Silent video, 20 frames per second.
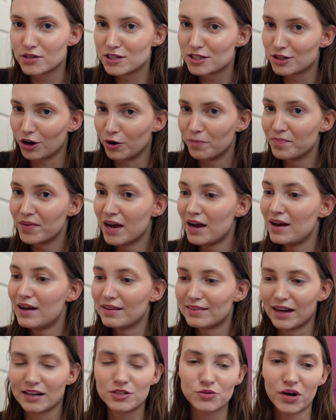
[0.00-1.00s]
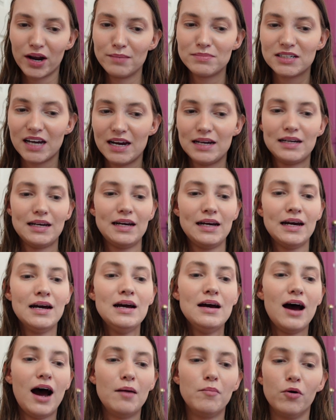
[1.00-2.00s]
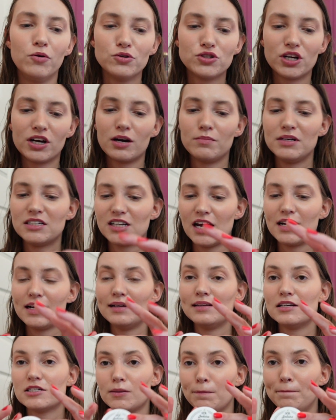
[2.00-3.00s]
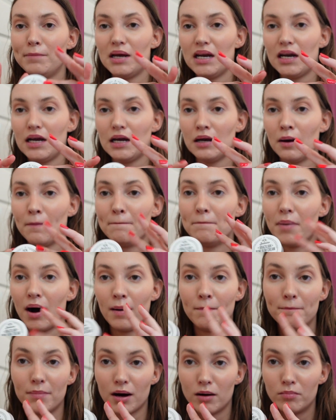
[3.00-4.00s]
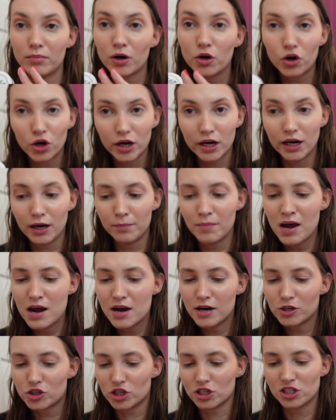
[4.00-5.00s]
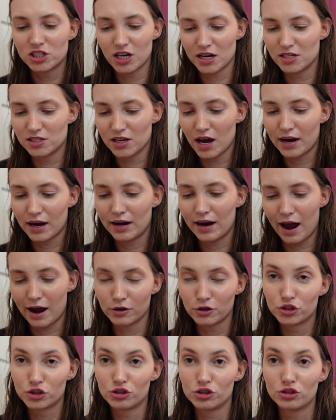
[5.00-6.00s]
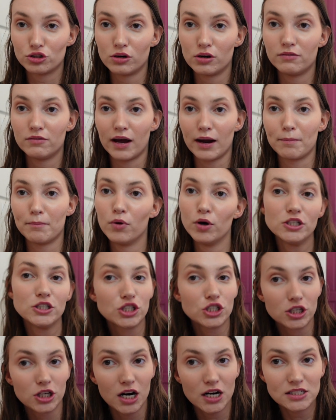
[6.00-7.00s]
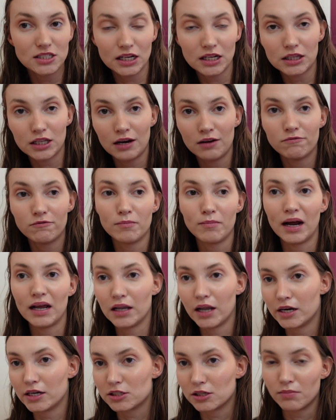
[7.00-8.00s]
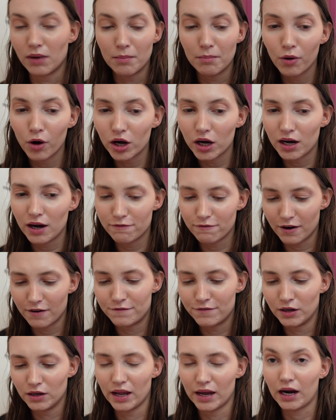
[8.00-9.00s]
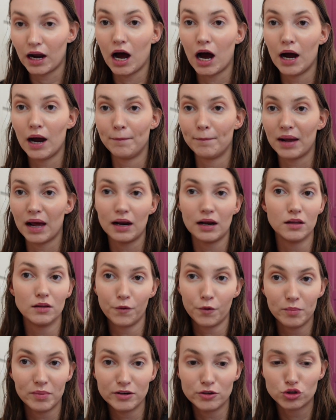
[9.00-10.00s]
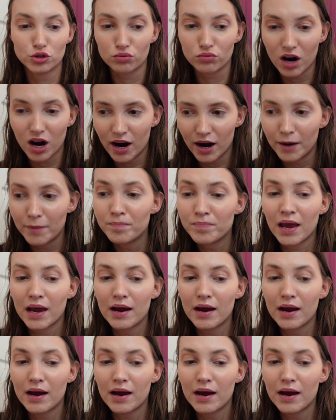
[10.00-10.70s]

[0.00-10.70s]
So that's what I'm taking. I'm also going to be taking this mini bum cream just as like an extra sort of like moisturizing thing for my legs and my body if I feel like I'm getting a little bit dry.